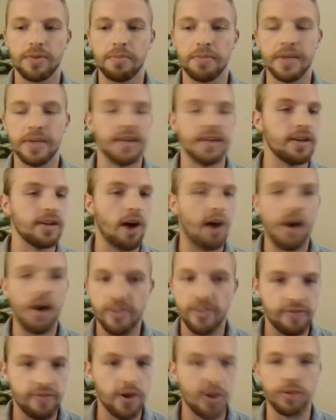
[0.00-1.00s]
be on
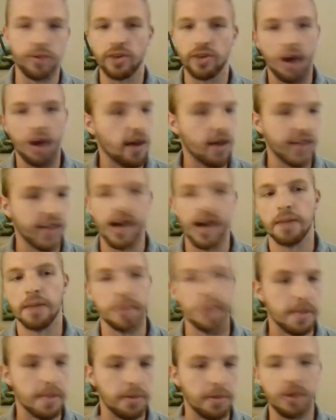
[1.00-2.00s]
the phone calling on
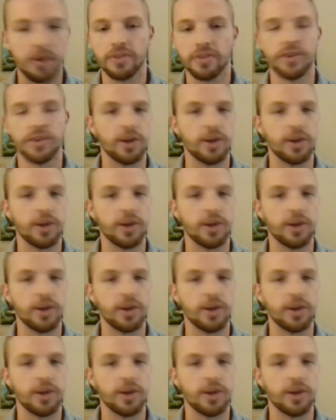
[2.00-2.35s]
people,